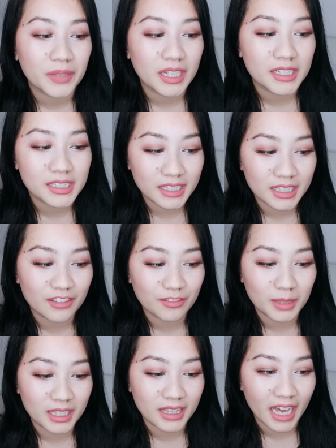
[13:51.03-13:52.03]
it doesn't give
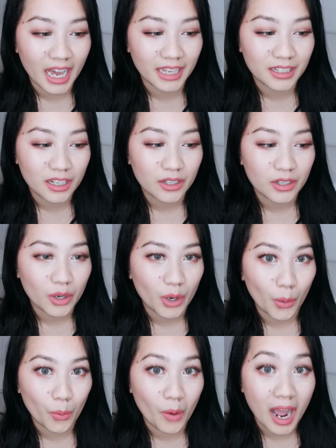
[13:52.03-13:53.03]
me that
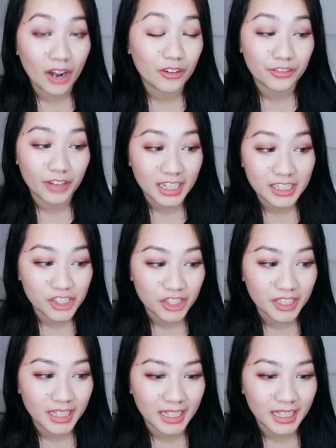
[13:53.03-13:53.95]
wow factor.